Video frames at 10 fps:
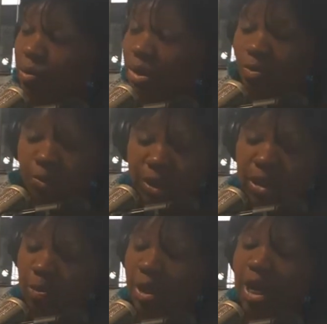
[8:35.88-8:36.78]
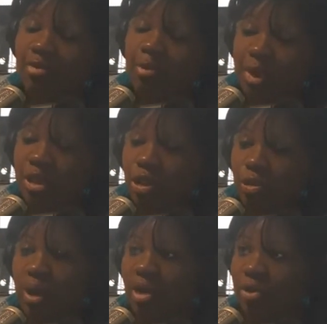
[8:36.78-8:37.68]
It was really and I've been
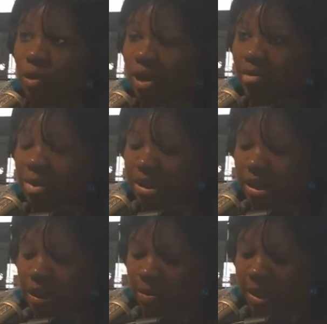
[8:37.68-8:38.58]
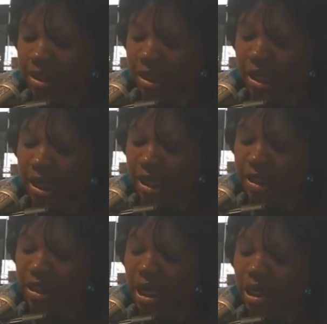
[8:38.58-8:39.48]
to Arizona and I've been to this place in the
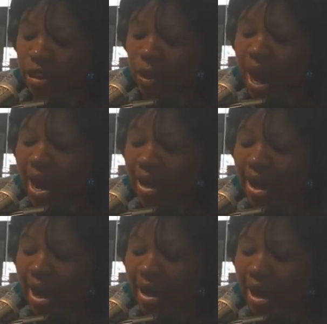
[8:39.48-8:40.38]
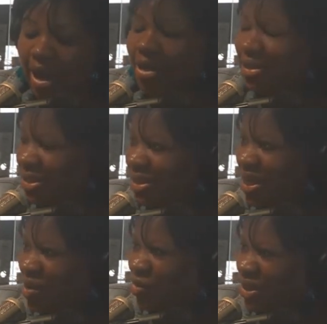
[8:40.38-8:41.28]
canyons. So I
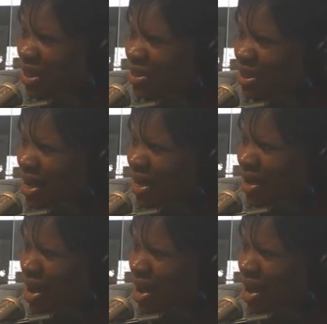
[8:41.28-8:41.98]
understand what that's like,